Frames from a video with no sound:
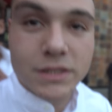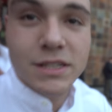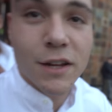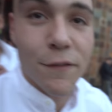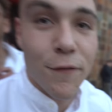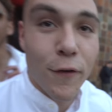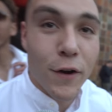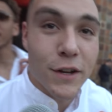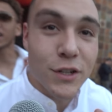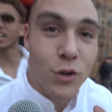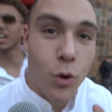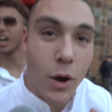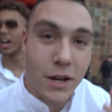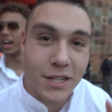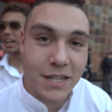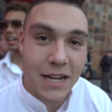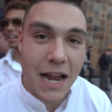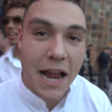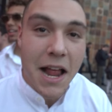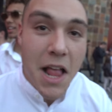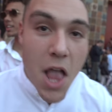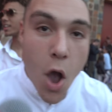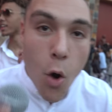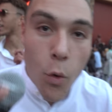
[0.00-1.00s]
what's the first
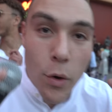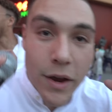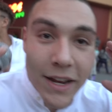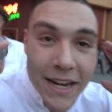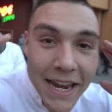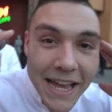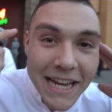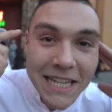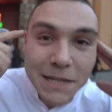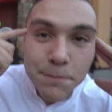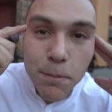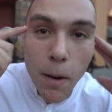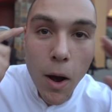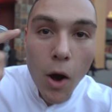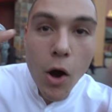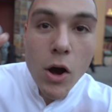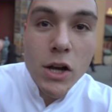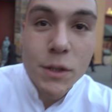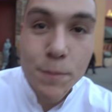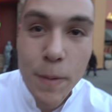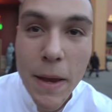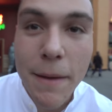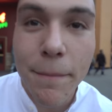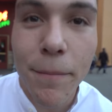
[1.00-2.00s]
question? We're gonna
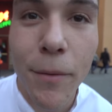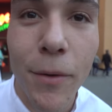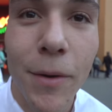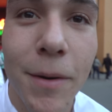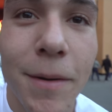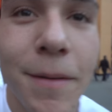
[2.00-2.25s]
expose people.